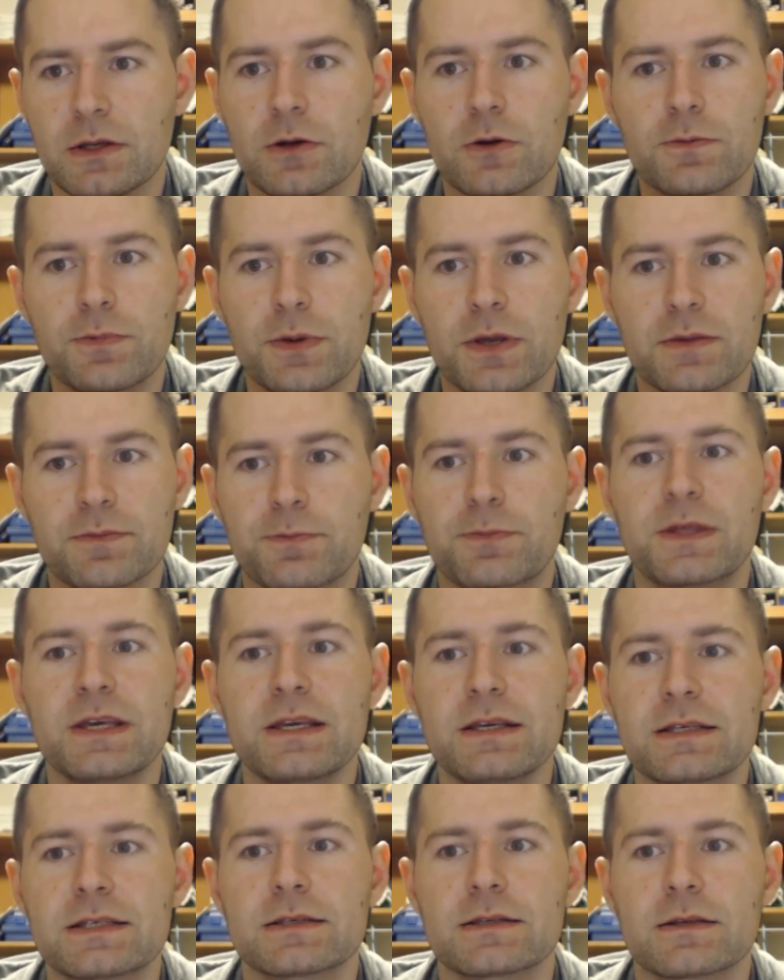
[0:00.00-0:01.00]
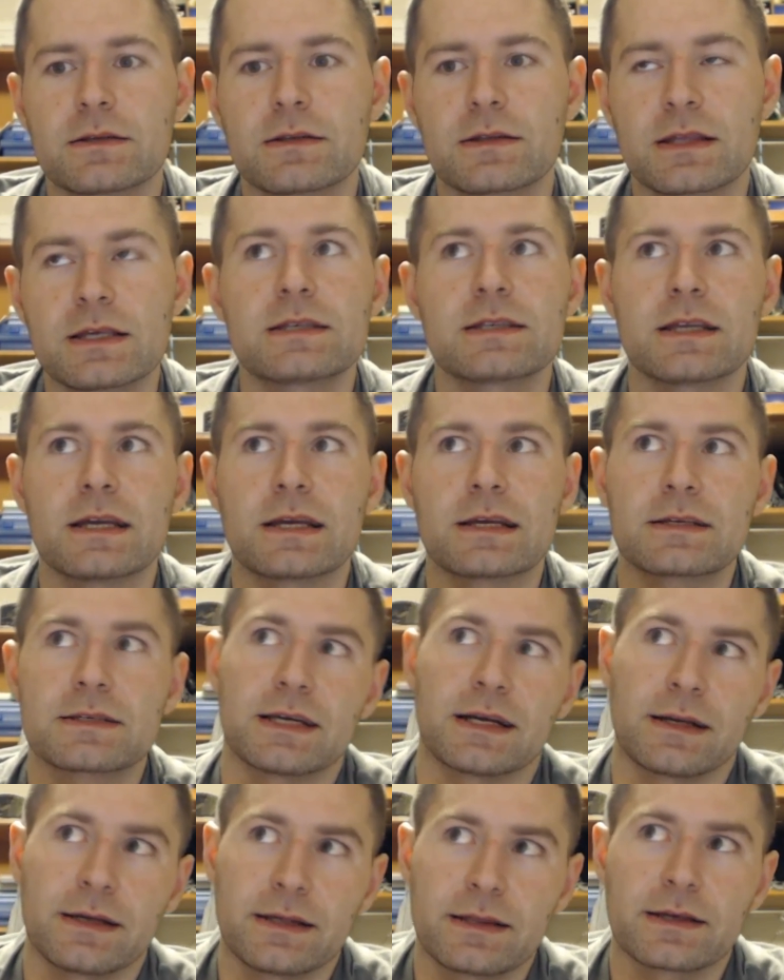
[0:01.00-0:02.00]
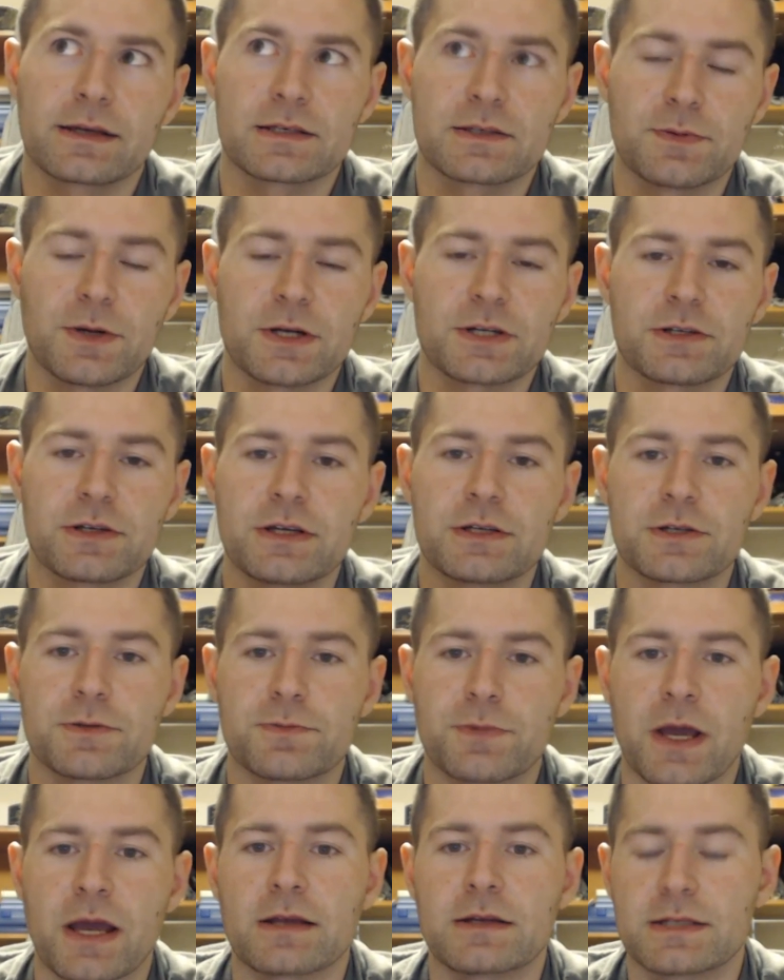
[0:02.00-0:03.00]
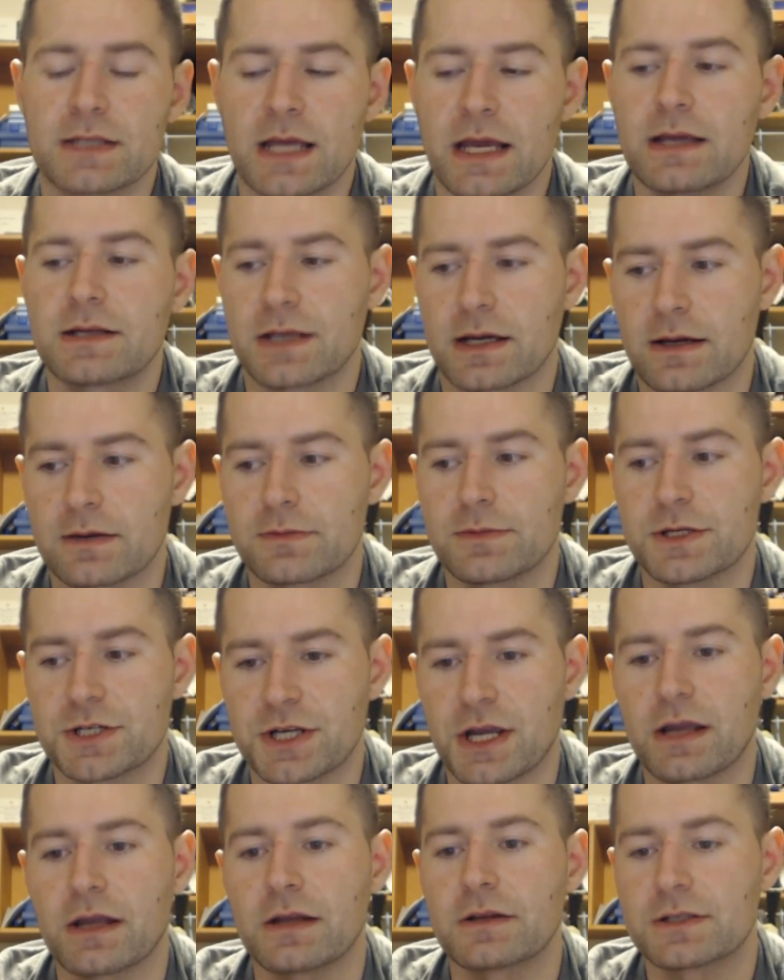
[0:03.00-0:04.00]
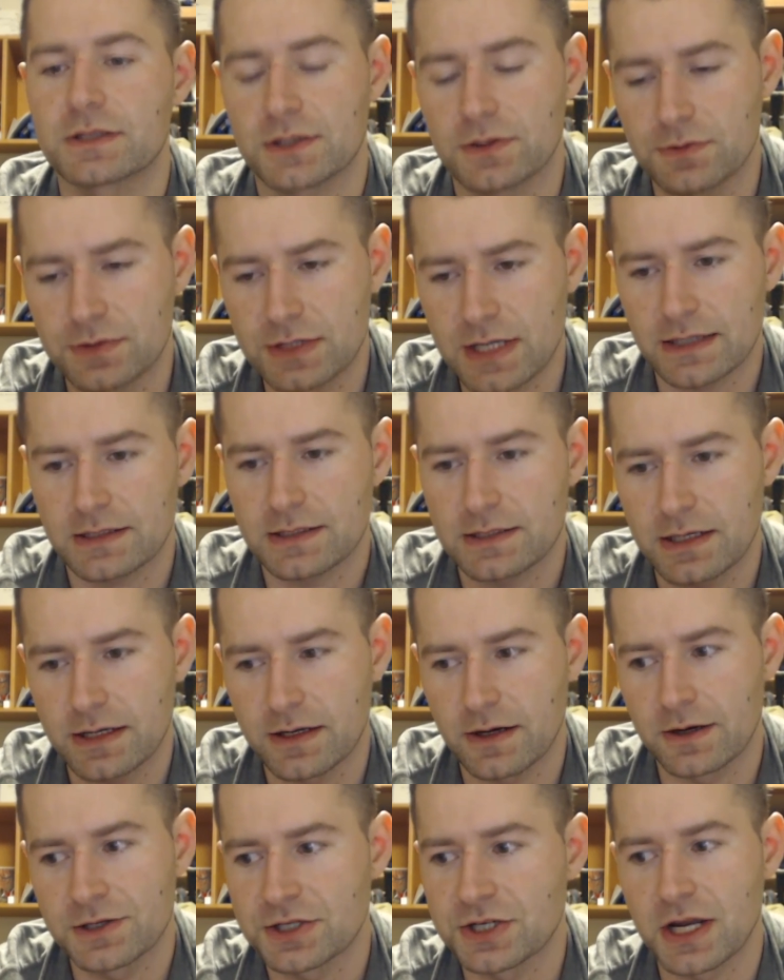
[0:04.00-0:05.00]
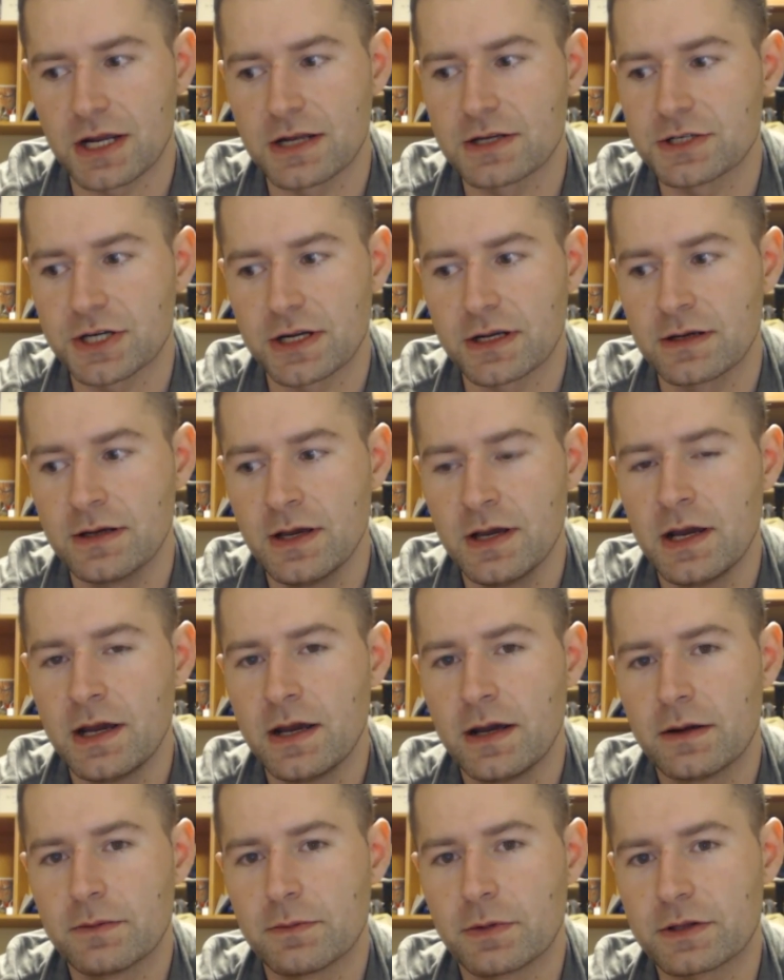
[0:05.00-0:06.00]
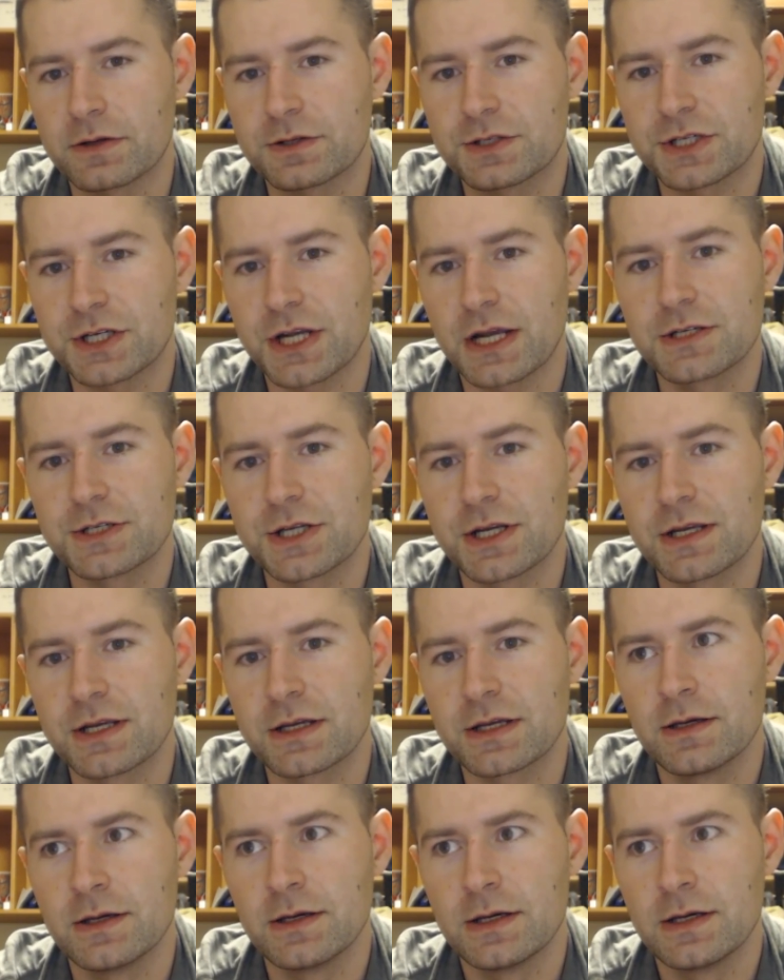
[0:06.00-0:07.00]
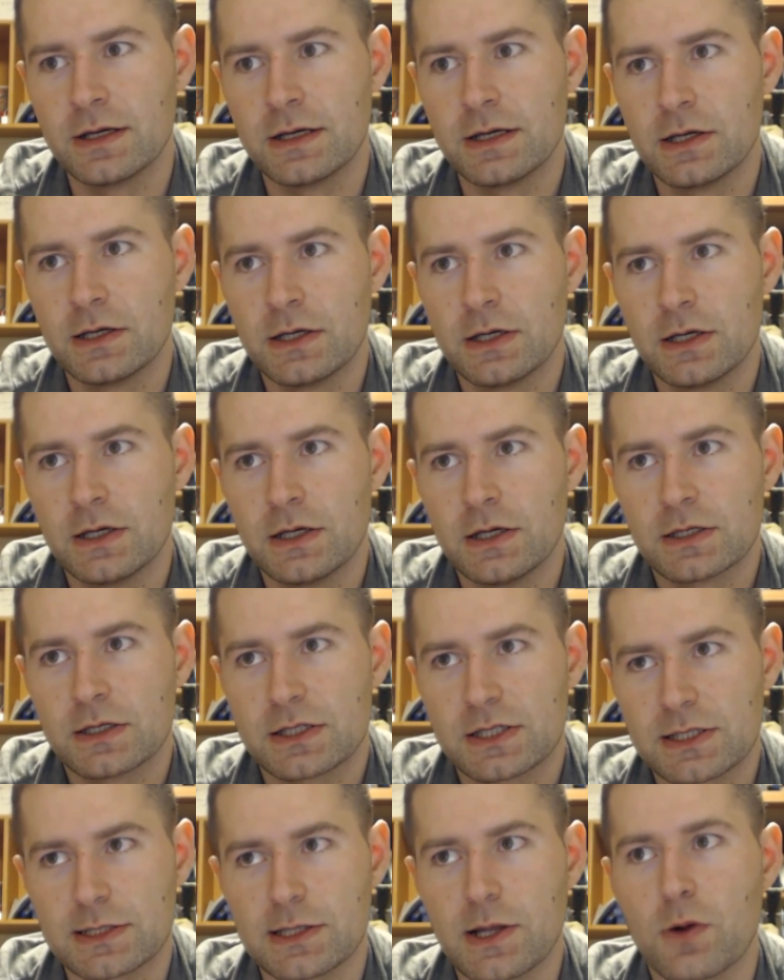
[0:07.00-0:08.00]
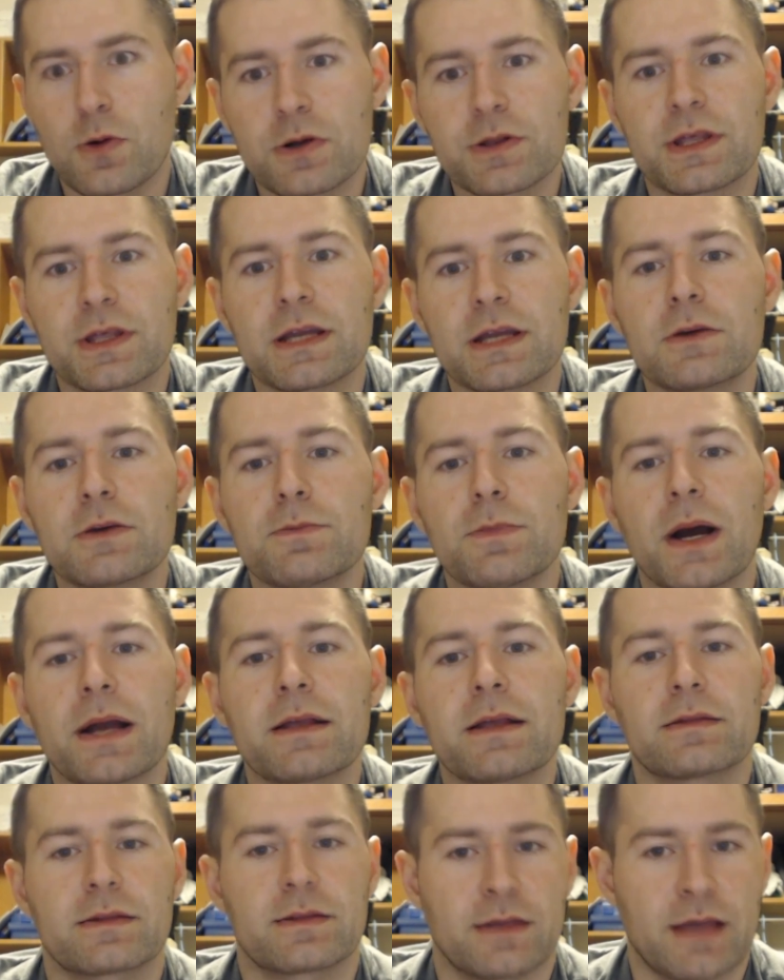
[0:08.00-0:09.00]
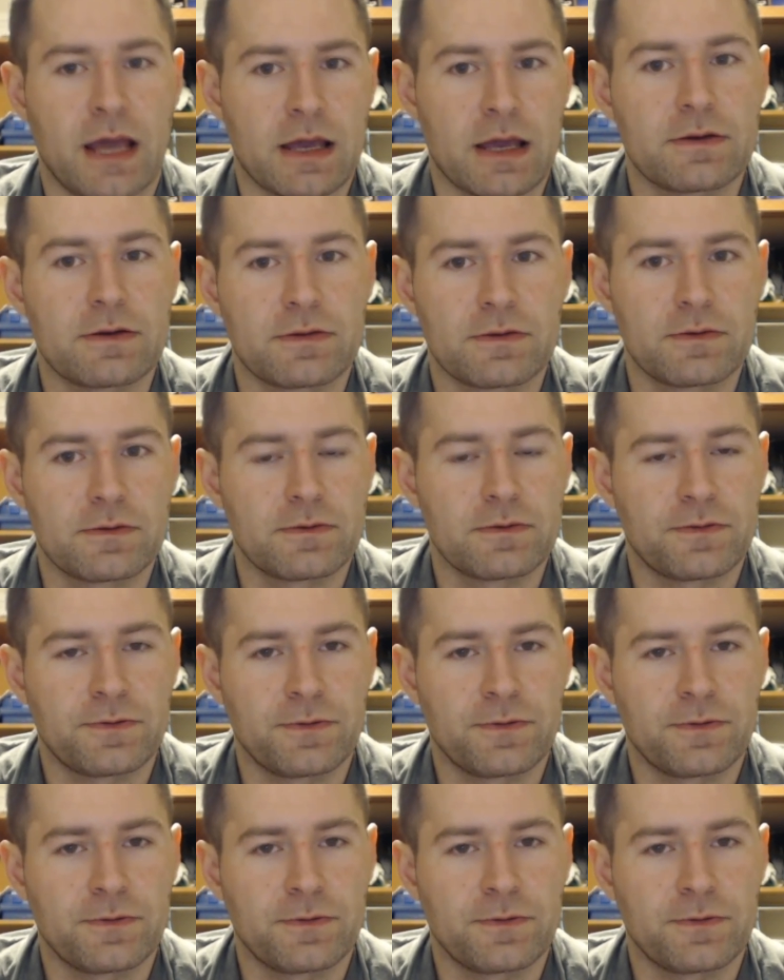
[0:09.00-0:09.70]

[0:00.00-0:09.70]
You know, these things, and I think especially in Japan, take time to change. So yes, they are changing, but they're changing slower than you might think